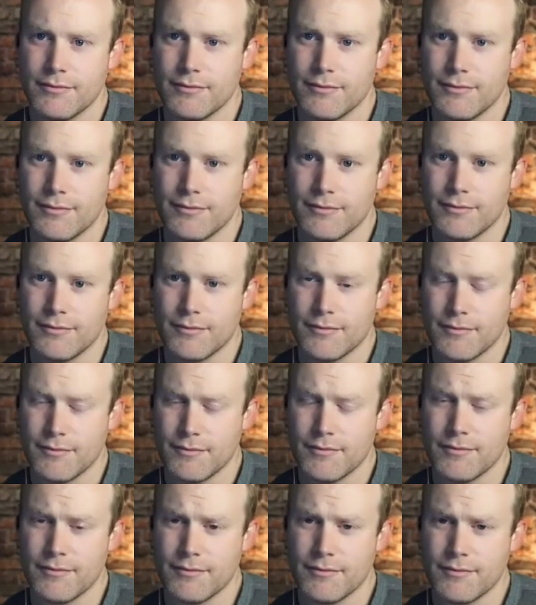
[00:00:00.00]

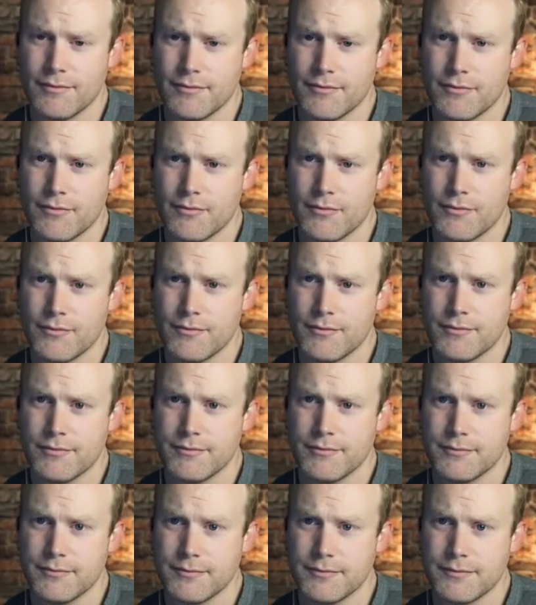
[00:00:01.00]

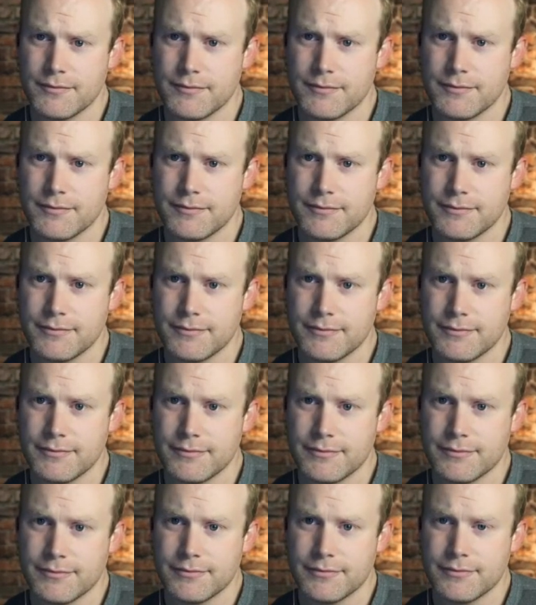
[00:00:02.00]
(not speaking)